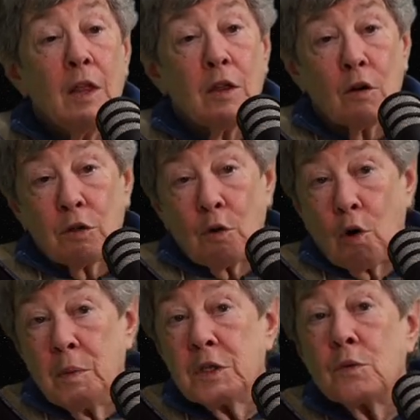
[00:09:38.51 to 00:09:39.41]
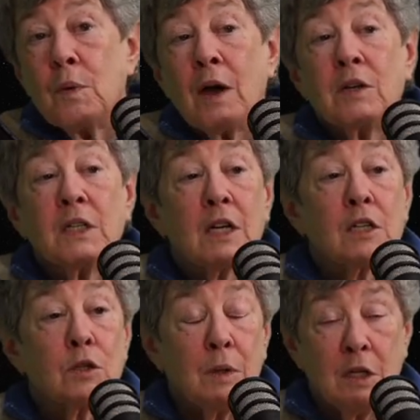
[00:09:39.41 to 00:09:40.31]
The Earth orbits around it,
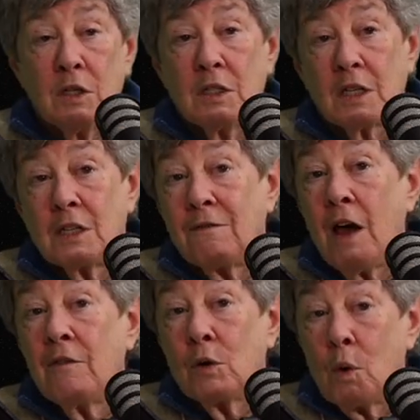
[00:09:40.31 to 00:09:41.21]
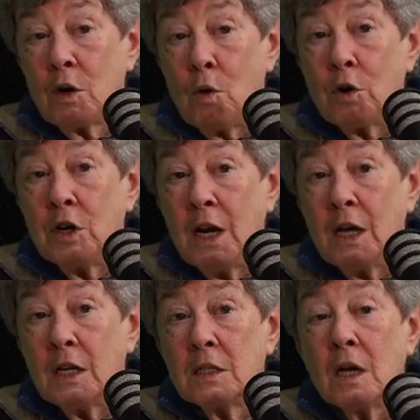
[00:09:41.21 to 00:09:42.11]
takes 365 and one quarter
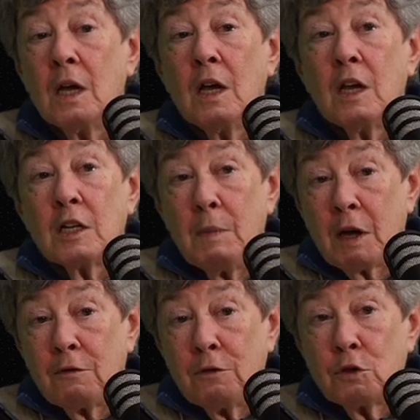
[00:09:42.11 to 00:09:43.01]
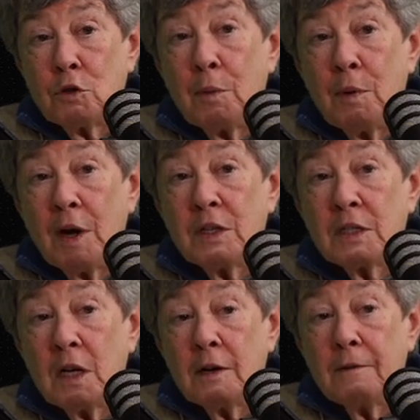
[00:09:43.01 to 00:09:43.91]
days to make a full trip around the
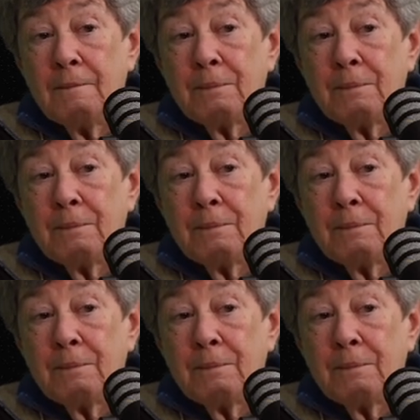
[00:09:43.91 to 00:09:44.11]
sun.